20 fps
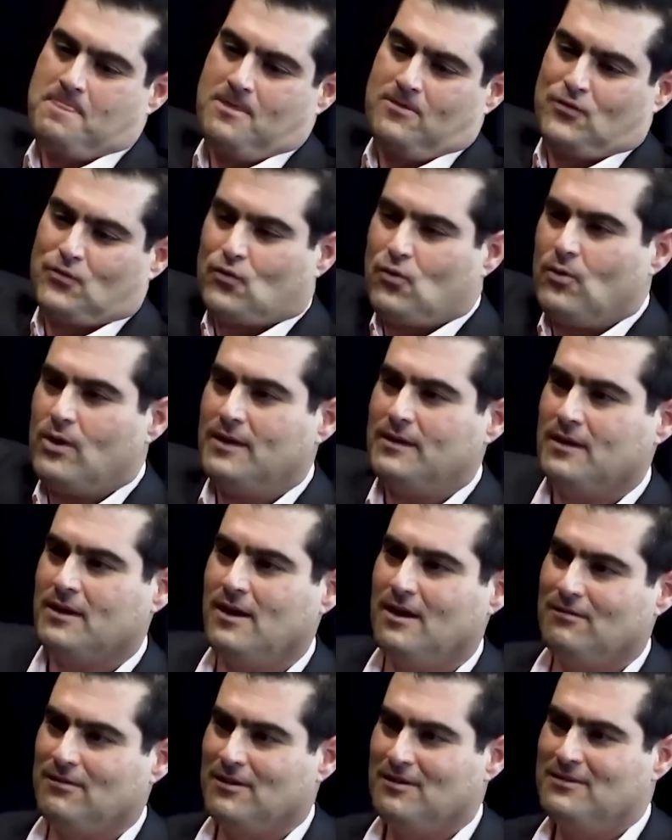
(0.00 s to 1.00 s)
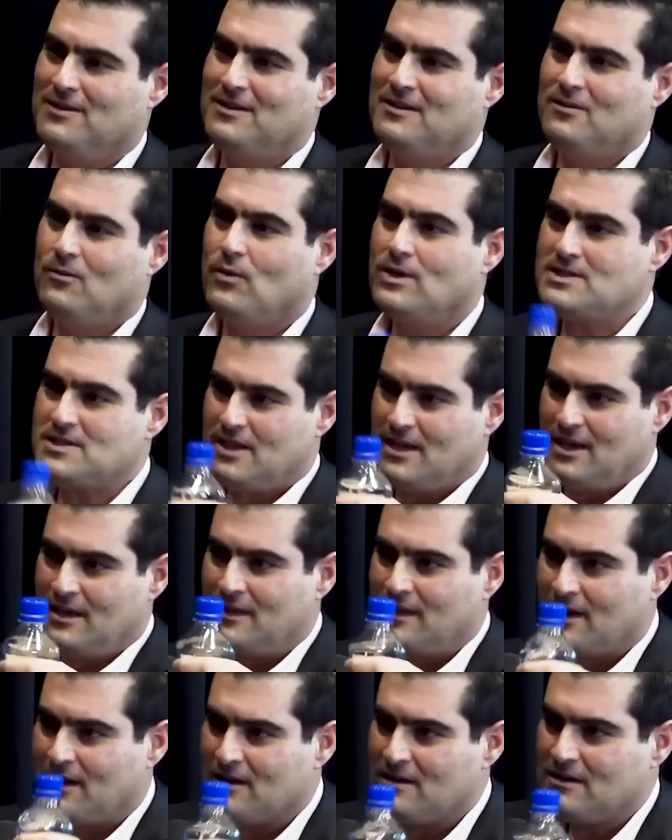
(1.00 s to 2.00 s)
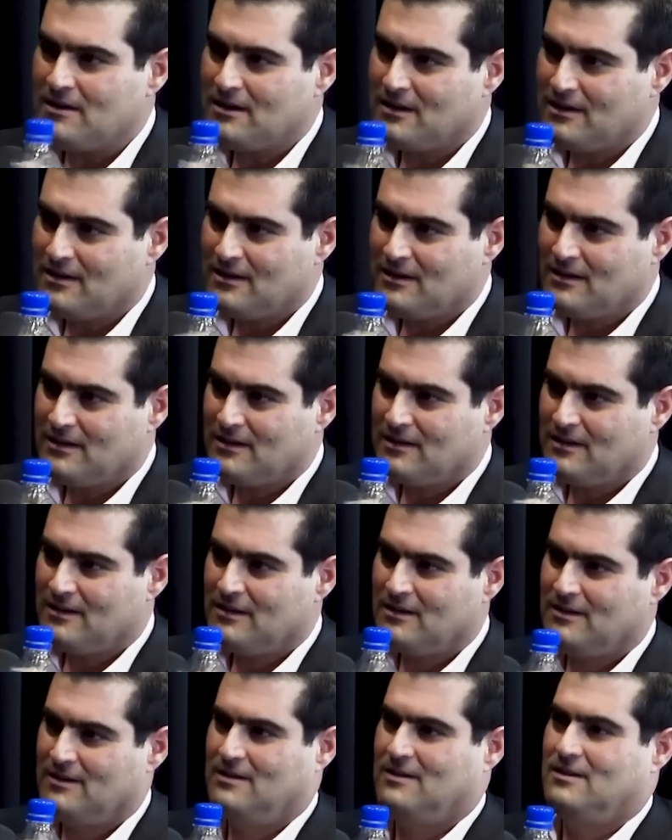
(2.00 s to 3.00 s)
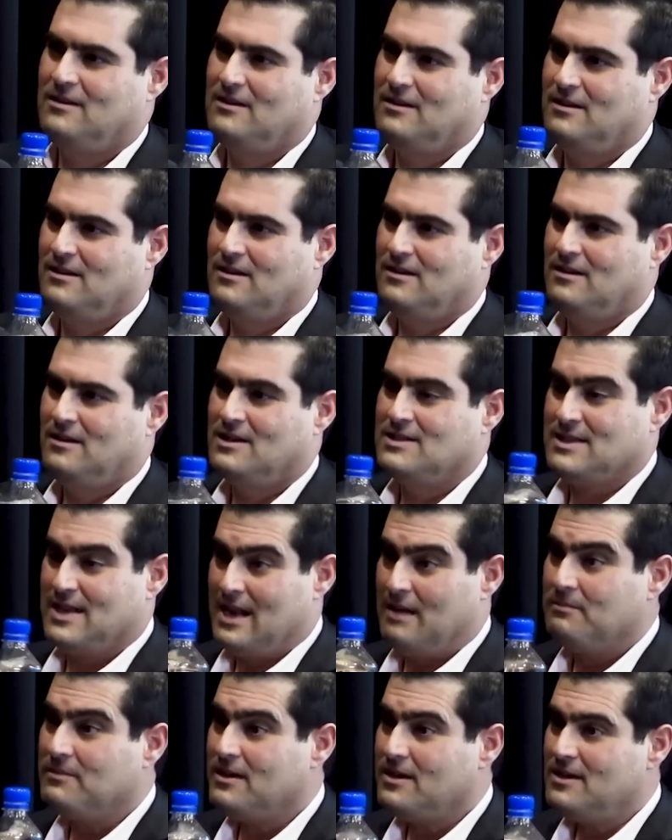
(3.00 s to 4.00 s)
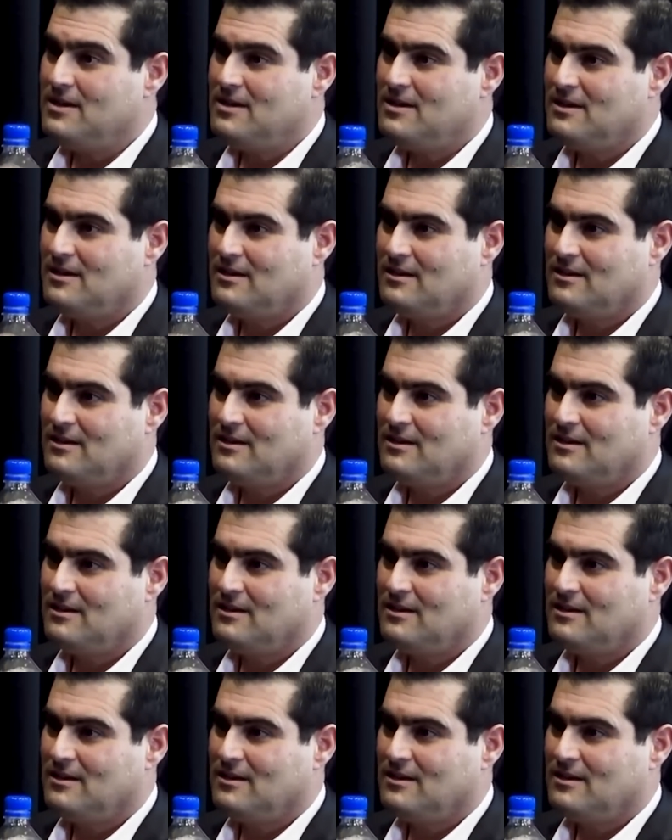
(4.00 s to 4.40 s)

screw on the cover of it. What's in there? Is it empty?